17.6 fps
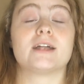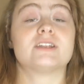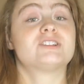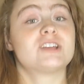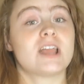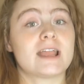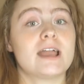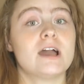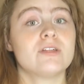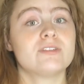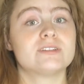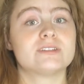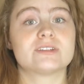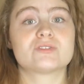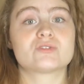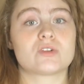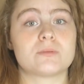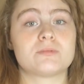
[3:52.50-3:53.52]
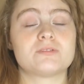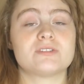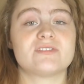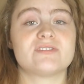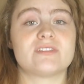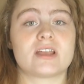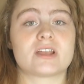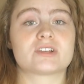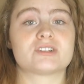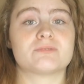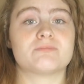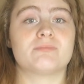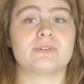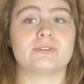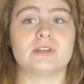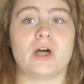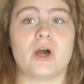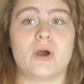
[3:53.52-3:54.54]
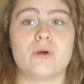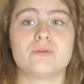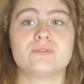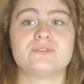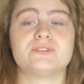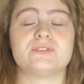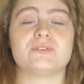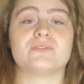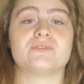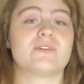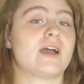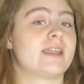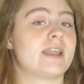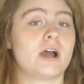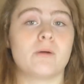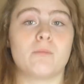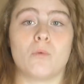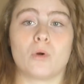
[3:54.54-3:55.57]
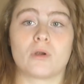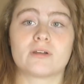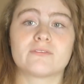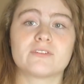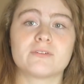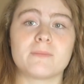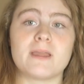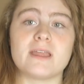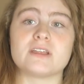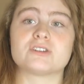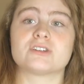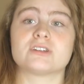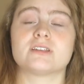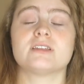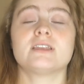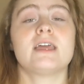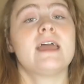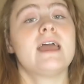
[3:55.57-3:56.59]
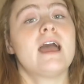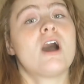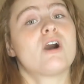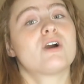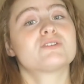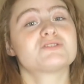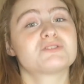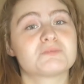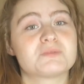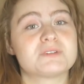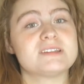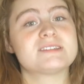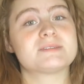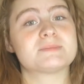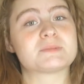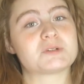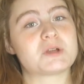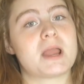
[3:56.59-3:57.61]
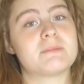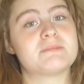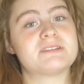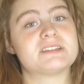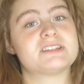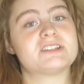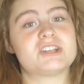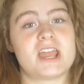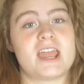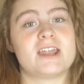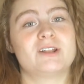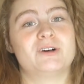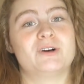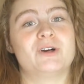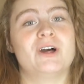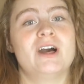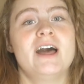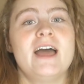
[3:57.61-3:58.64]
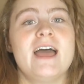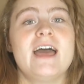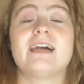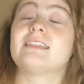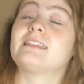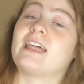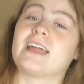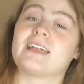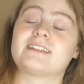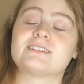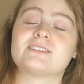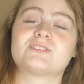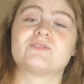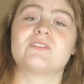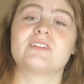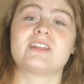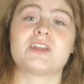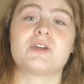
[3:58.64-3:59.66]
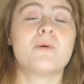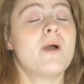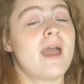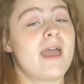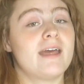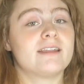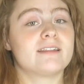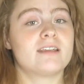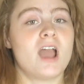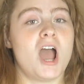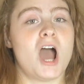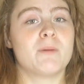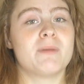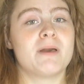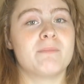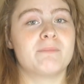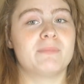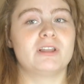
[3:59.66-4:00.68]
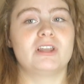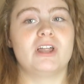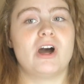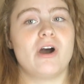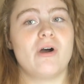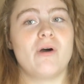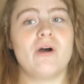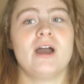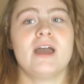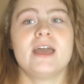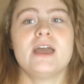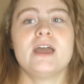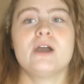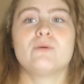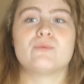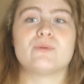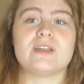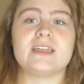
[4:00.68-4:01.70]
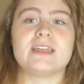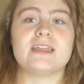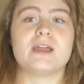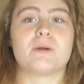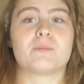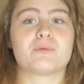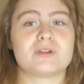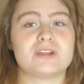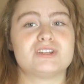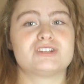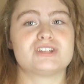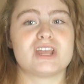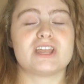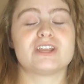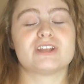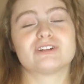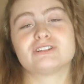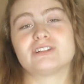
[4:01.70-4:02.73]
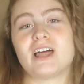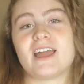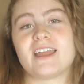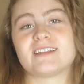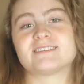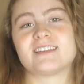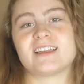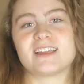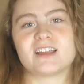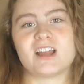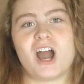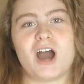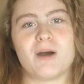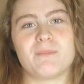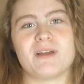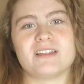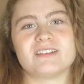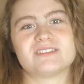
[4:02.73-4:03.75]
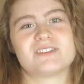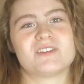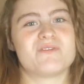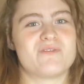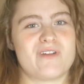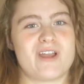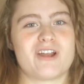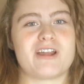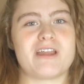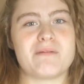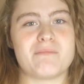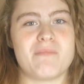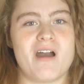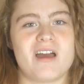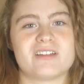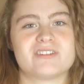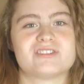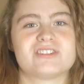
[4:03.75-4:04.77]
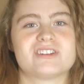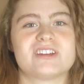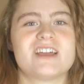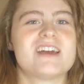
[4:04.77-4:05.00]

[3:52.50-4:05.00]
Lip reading: Check out the description section below to find out more information. Also, please subscribe to the channel, like this video, and comment below. We appreciate your likes and comments very much.